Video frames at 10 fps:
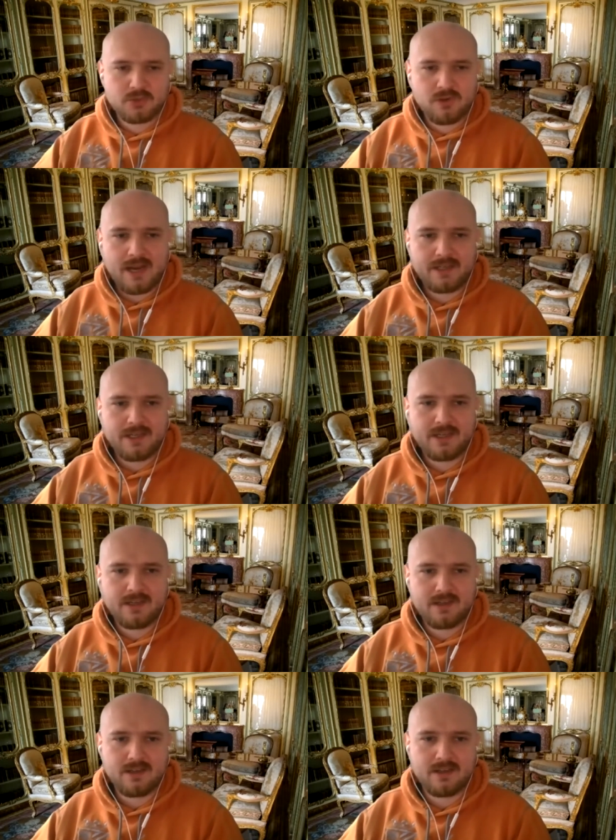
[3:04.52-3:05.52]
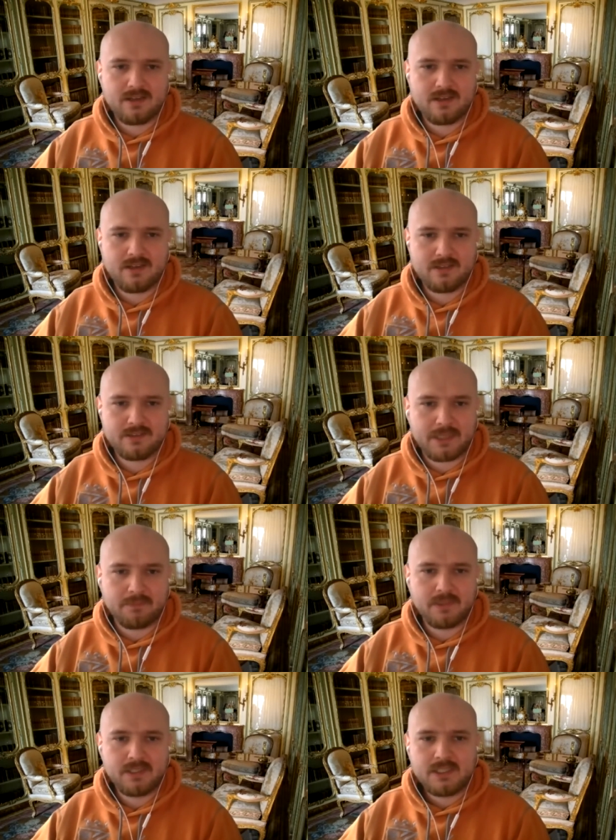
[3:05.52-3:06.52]
to mm-hmm. any uh,
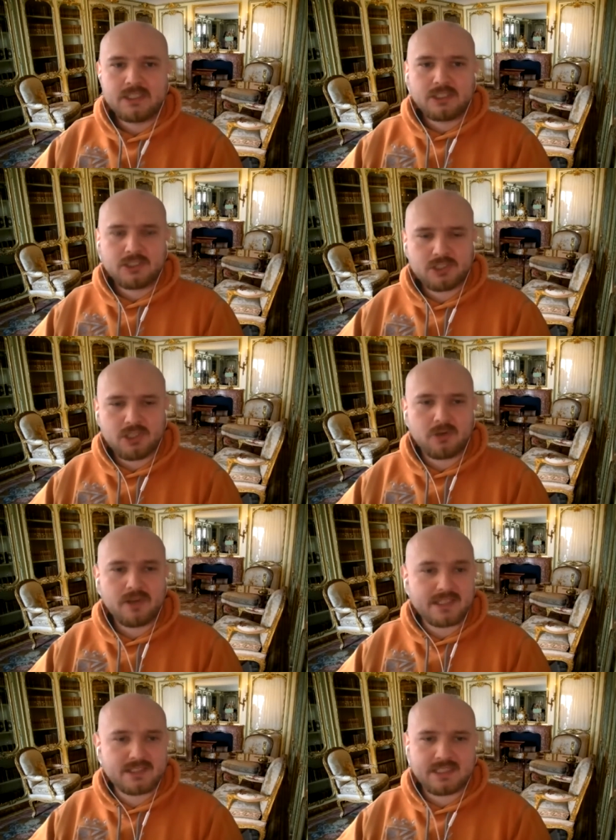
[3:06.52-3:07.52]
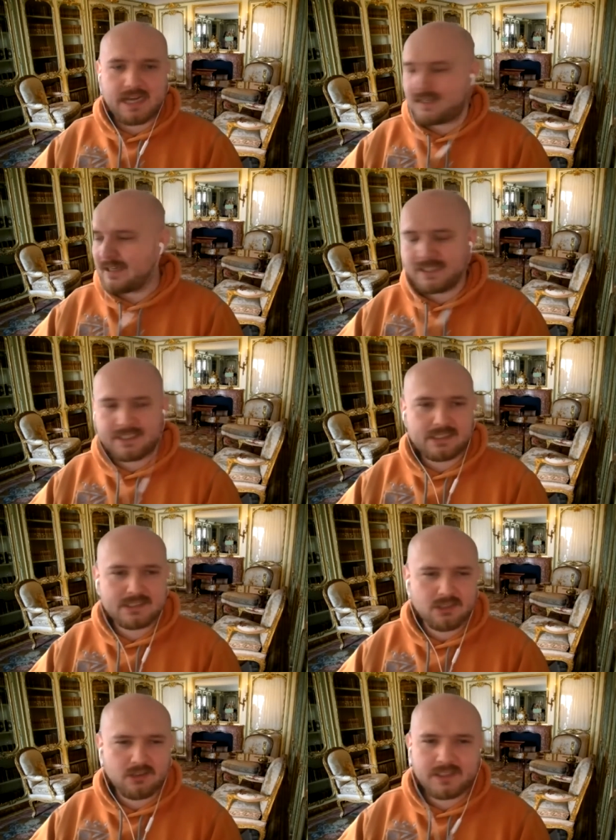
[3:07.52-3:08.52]
team. So yeah, it's I, I, think
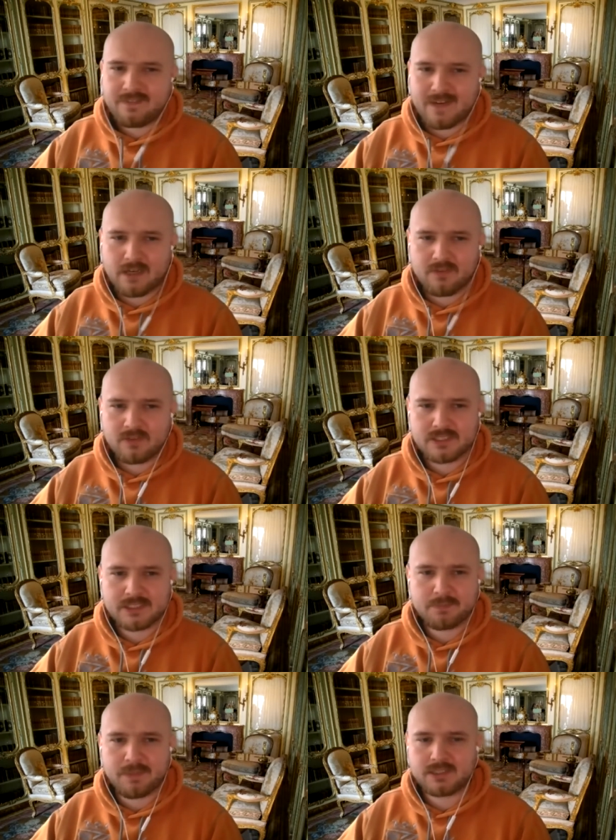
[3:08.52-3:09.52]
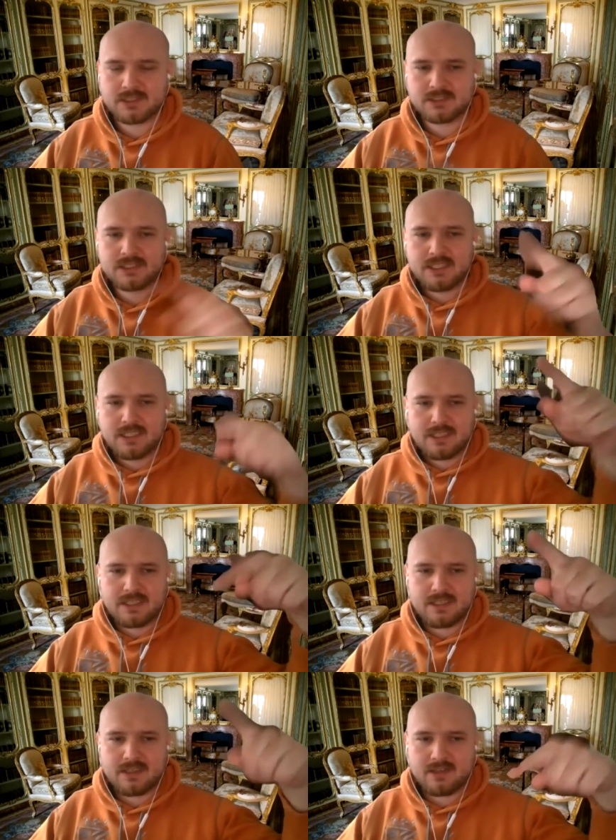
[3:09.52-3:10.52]
it's already five or six persons.
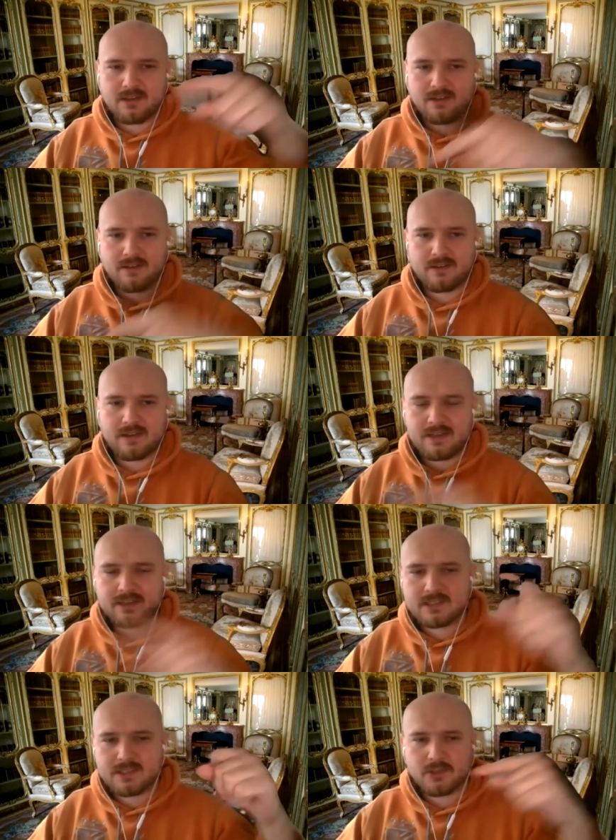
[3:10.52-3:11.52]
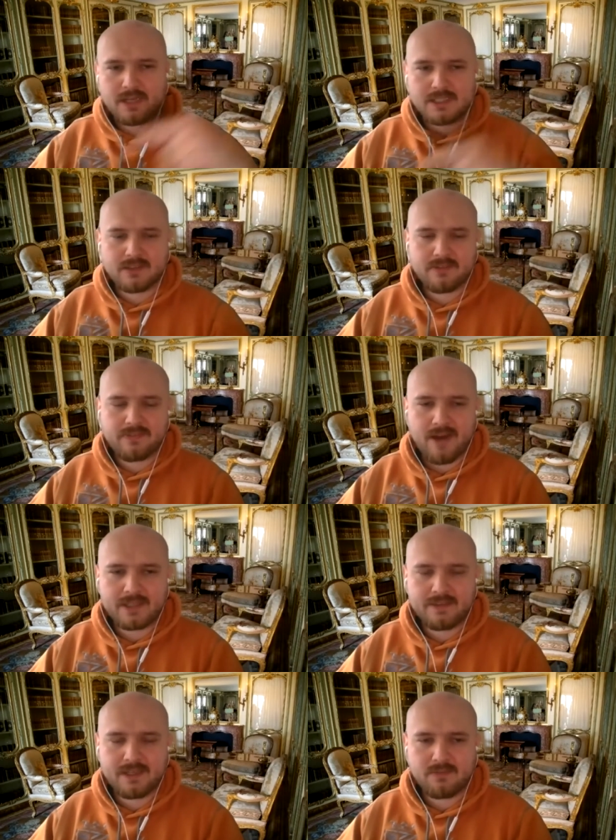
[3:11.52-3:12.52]
Uh, uh, it's you can
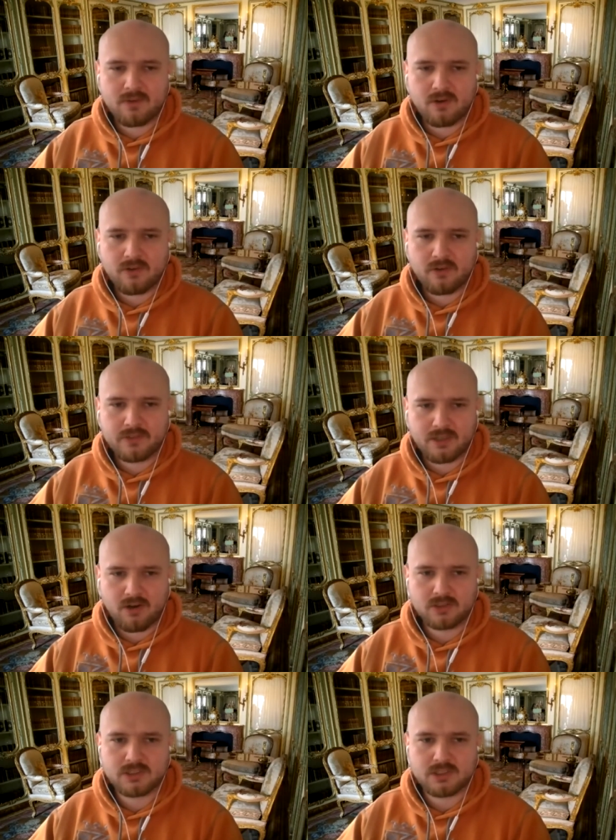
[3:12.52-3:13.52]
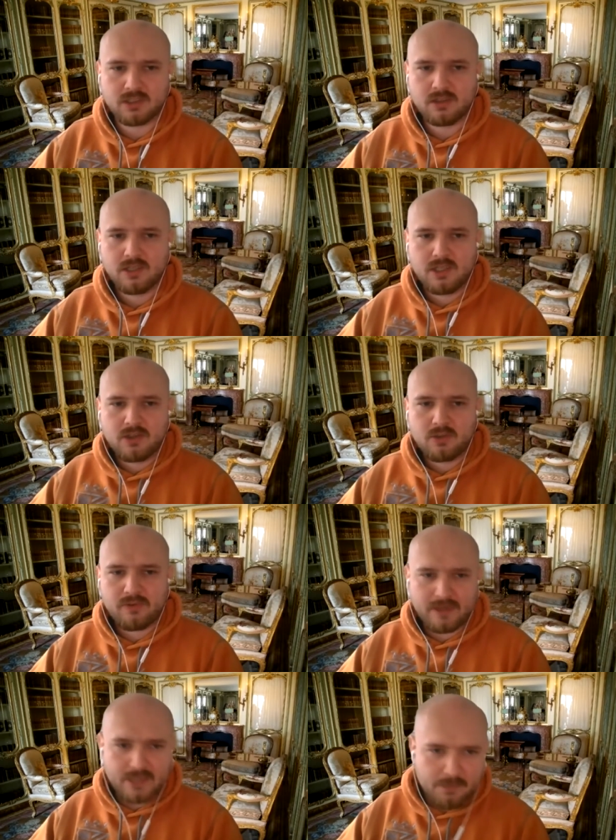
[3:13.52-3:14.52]
find them on, on the roster
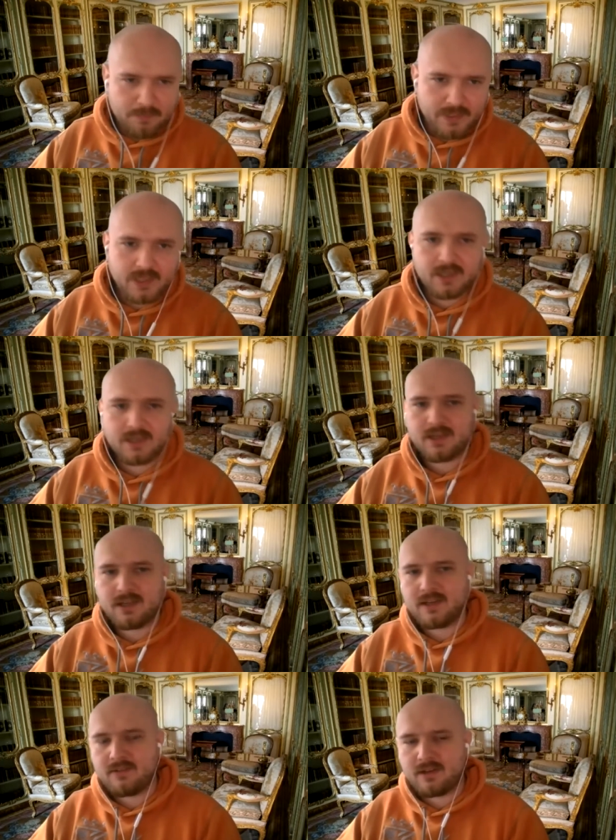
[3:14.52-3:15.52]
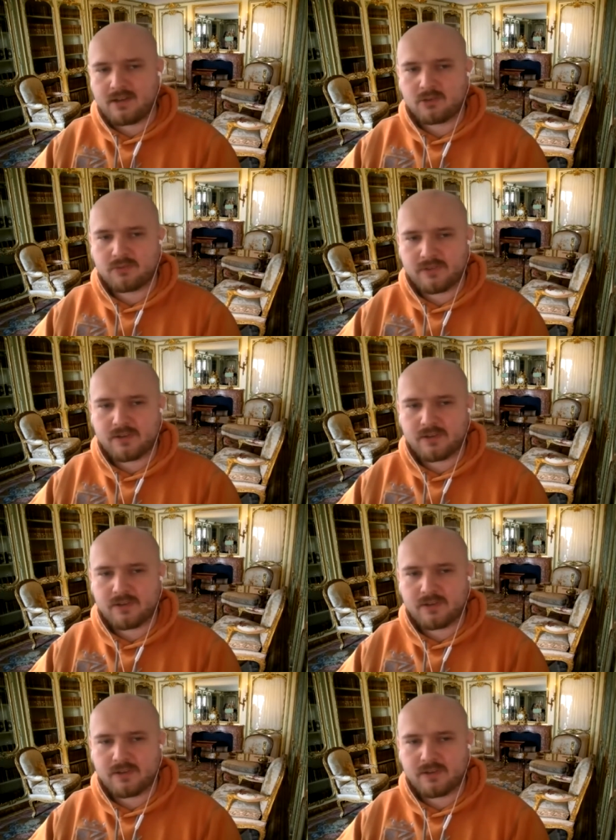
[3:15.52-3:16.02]
with NLP, uh, a lot of